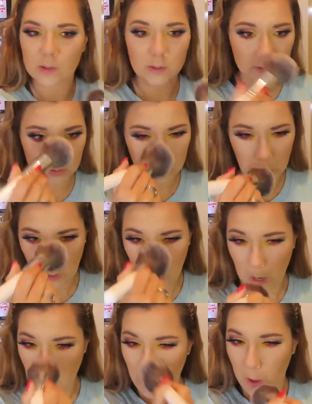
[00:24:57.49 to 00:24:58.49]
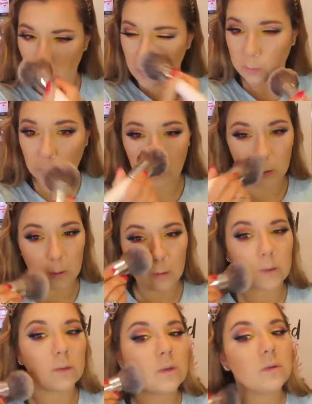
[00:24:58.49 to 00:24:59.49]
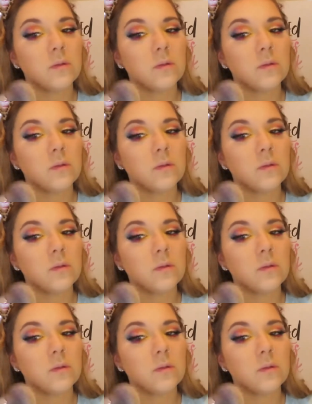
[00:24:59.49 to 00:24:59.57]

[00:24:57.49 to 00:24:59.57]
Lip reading: looks good.